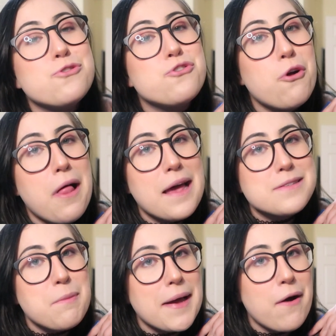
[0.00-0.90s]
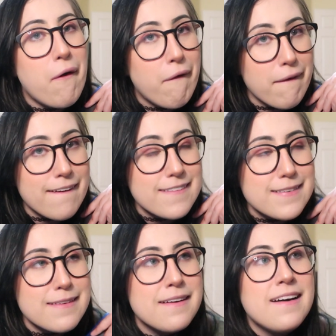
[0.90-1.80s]
Joel has my
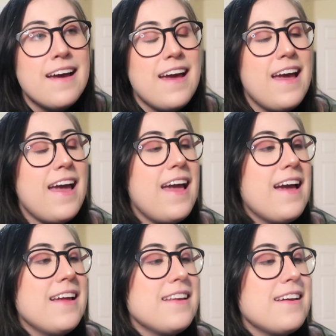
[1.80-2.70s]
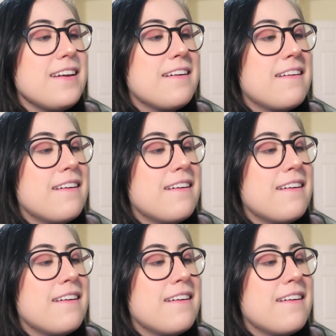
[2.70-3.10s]
heart and I